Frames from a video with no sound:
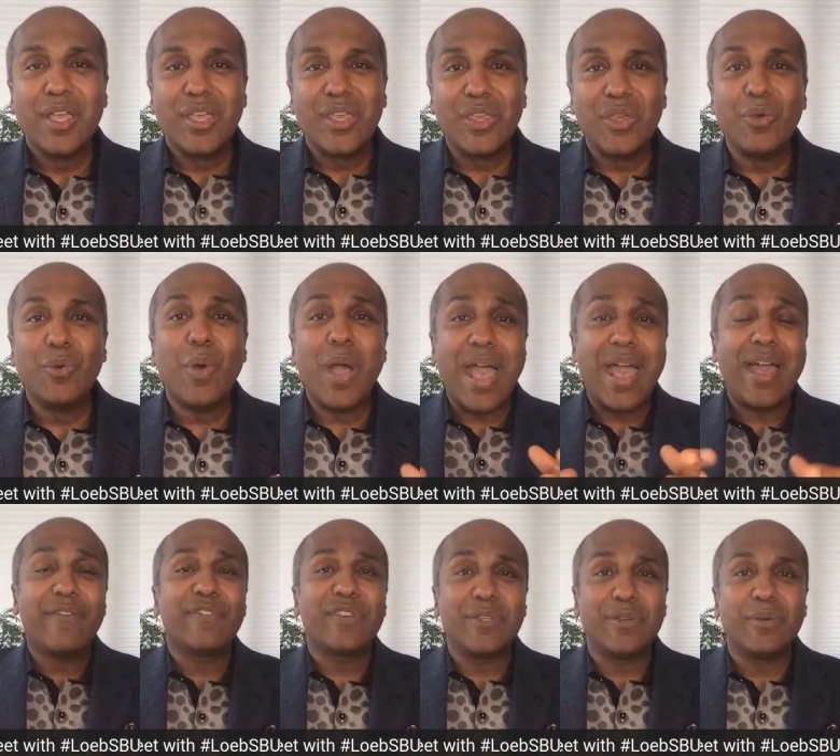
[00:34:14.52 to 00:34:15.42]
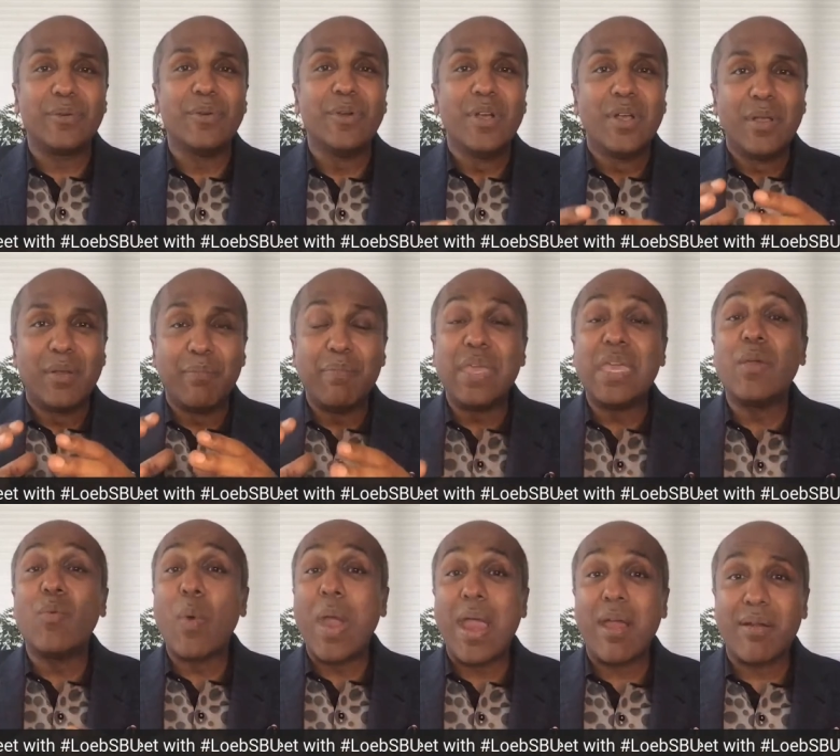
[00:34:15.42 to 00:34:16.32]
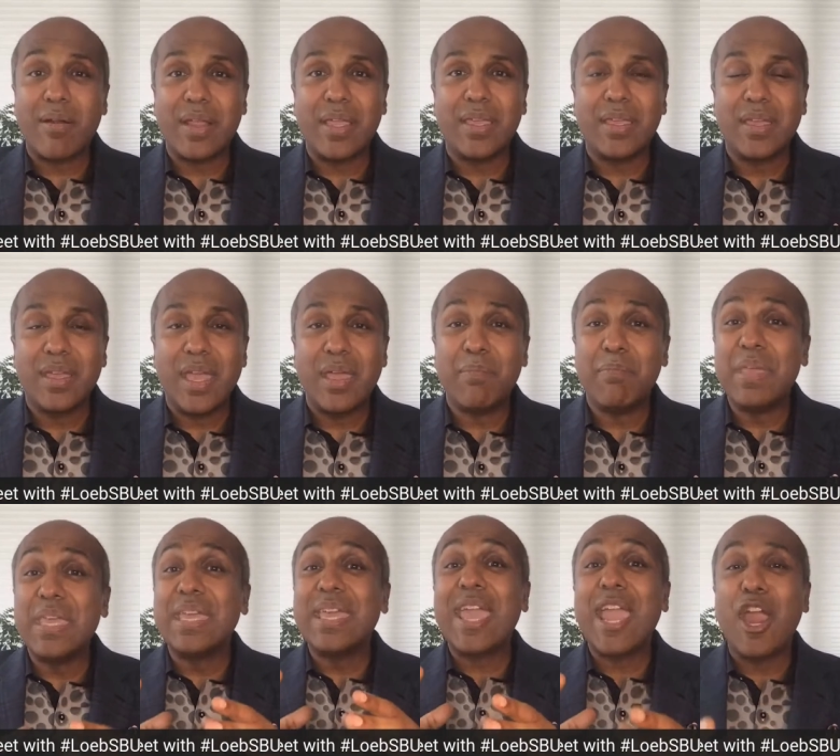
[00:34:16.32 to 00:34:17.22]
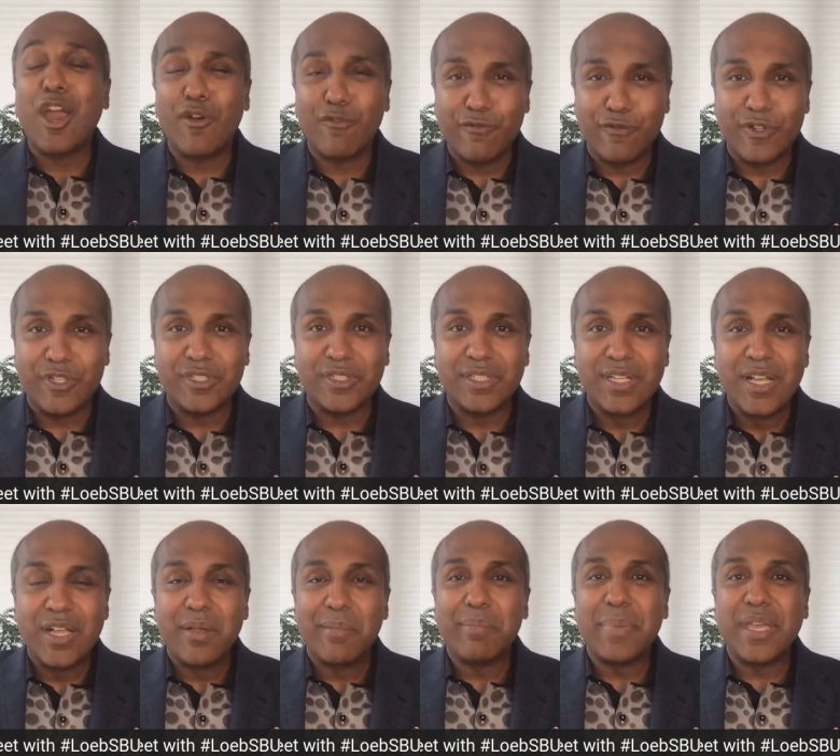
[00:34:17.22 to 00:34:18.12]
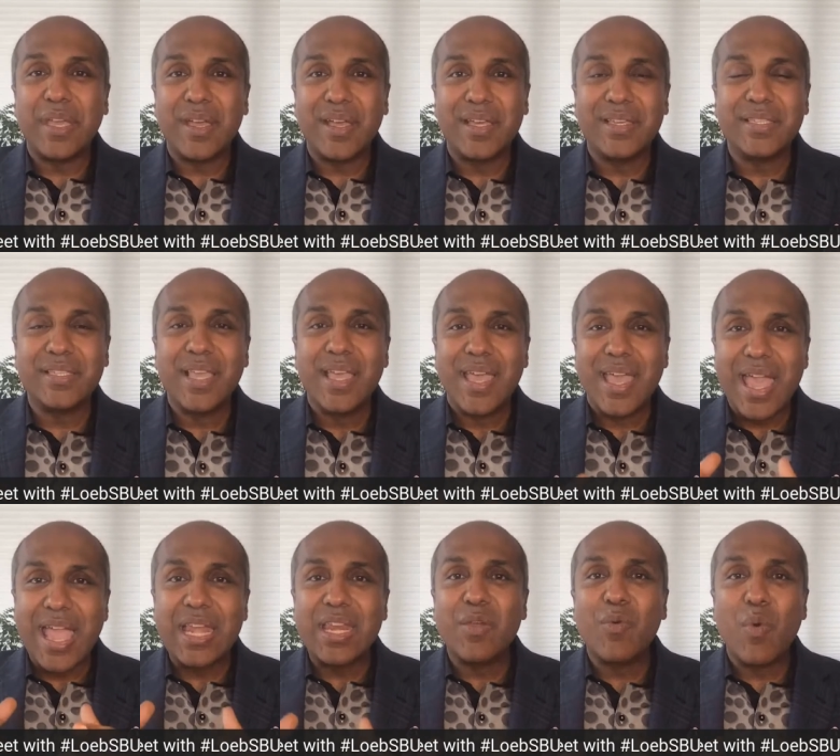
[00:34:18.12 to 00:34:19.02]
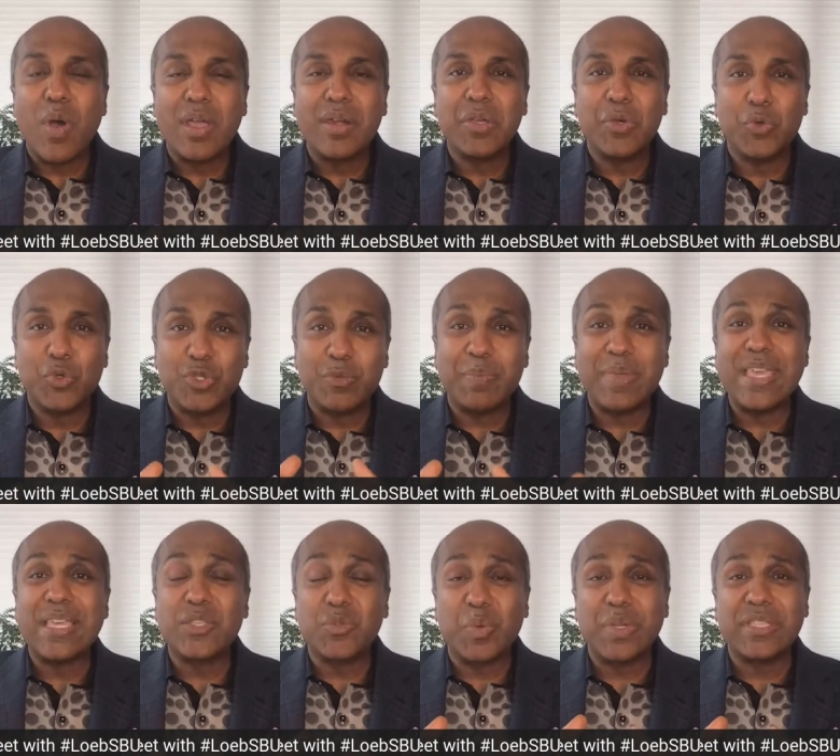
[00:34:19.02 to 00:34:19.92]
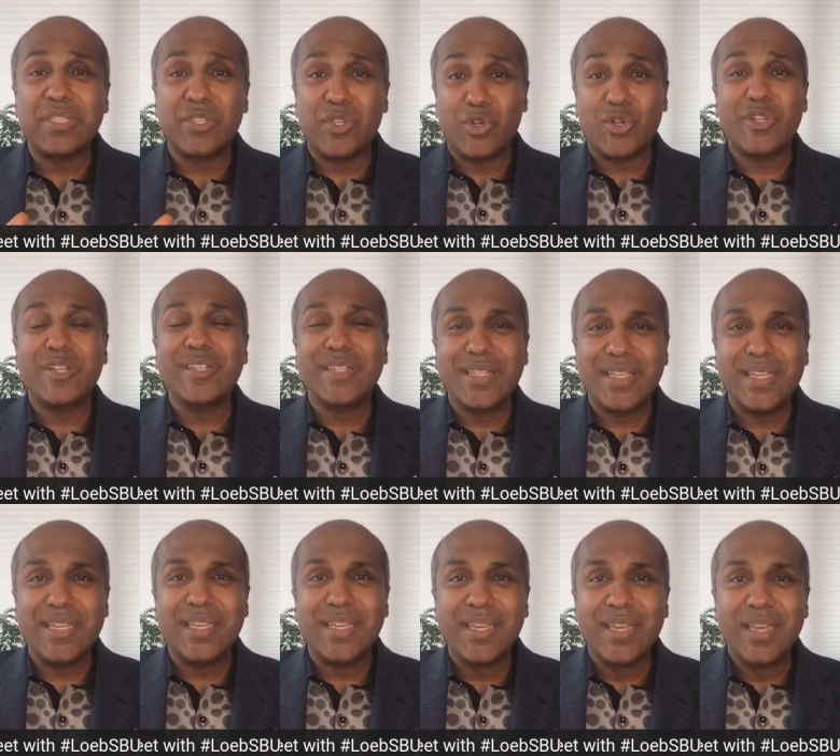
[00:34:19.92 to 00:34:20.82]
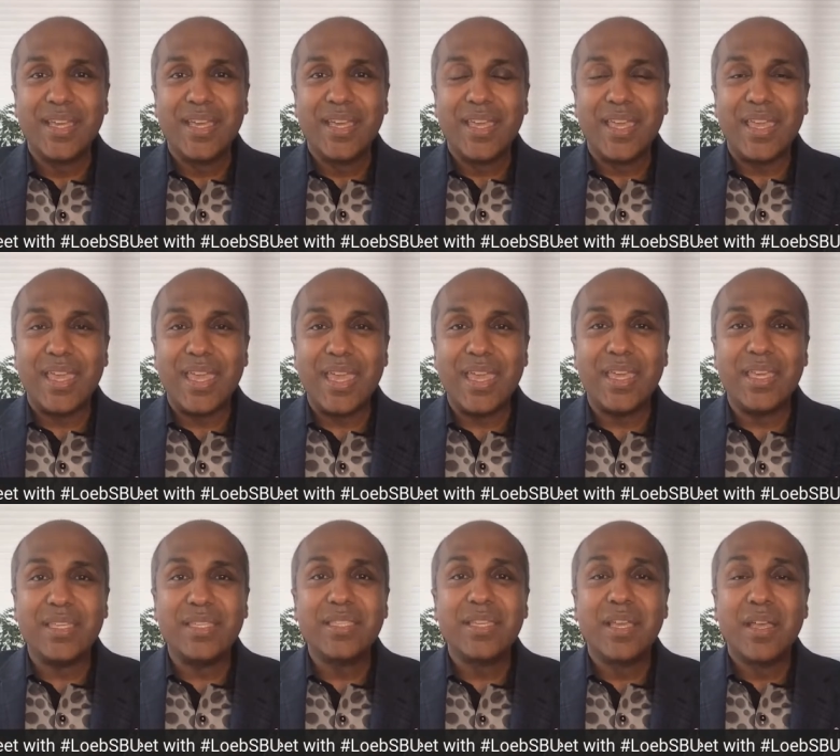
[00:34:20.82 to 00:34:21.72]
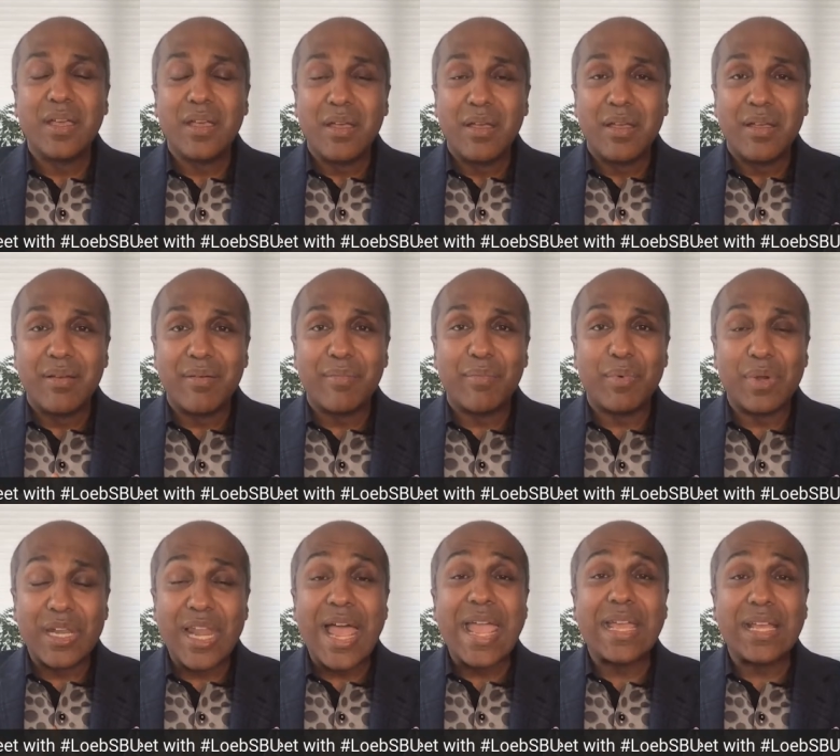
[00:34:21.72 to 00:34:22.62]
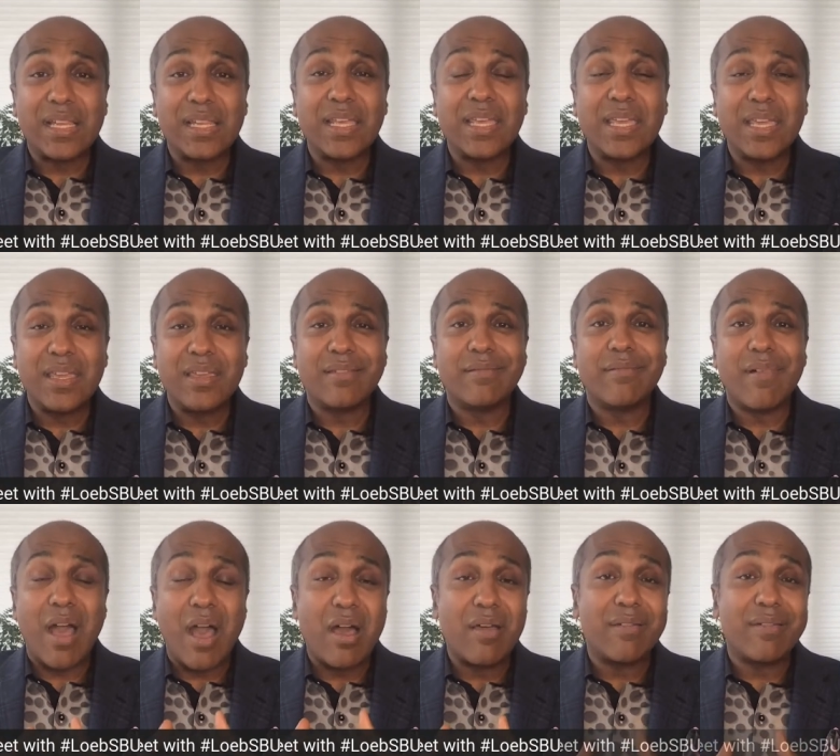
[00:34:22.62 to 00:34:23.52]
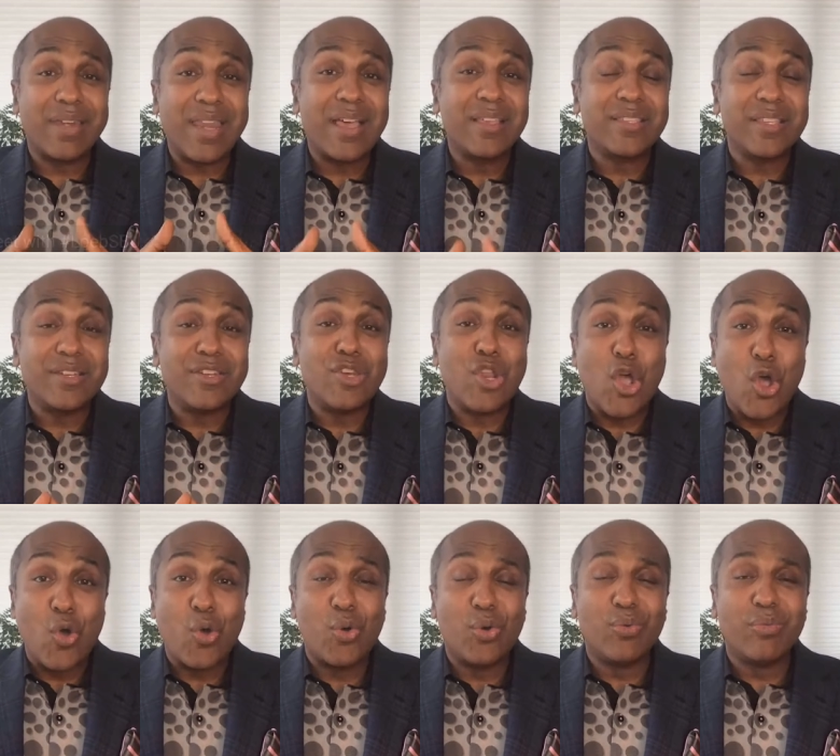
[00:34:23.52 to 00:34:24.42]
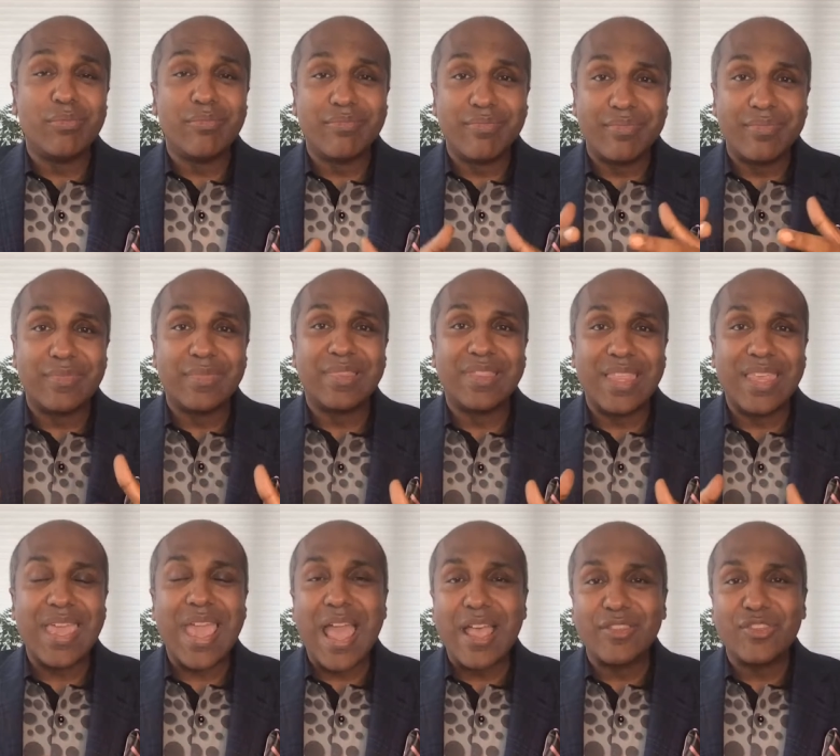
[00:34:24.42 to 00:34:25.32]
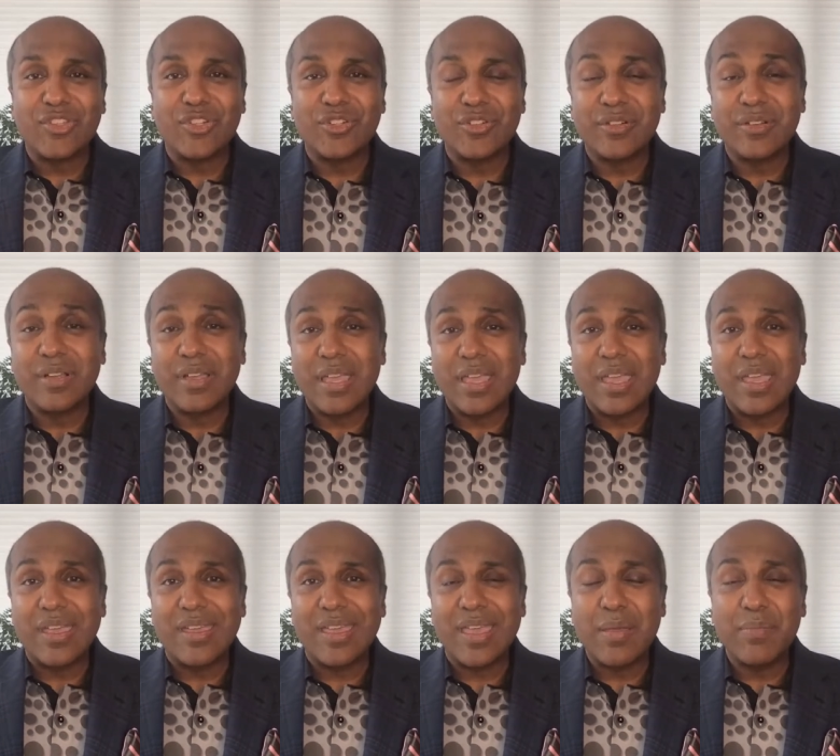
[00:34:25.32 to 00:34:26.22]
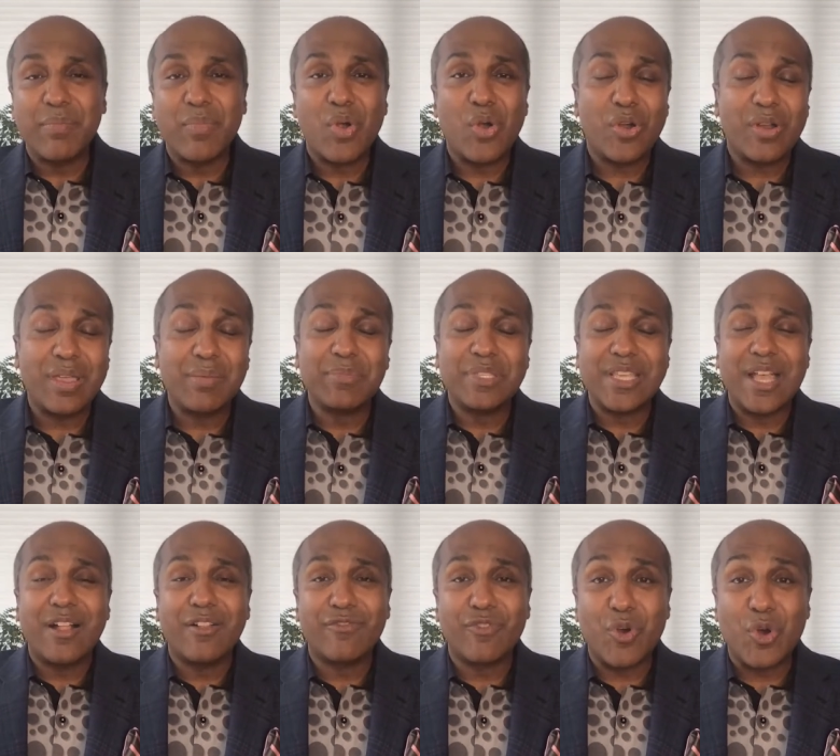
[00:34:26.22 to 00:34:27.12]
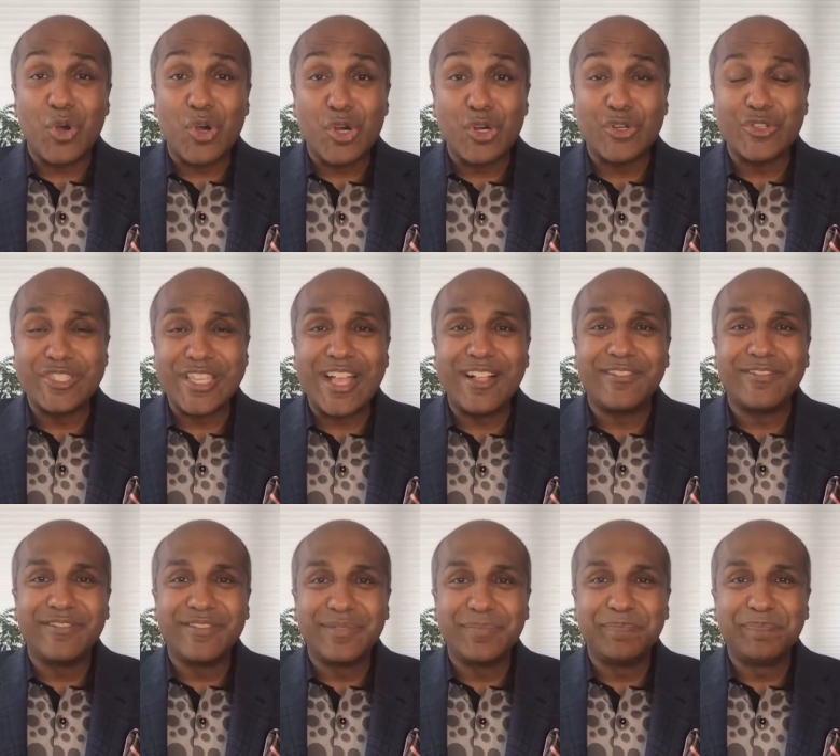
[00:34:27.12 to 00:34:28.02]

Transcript: you have to be wary and be careful, because anyone who speaks with certainty is likely doesn't know the answer himself or herself.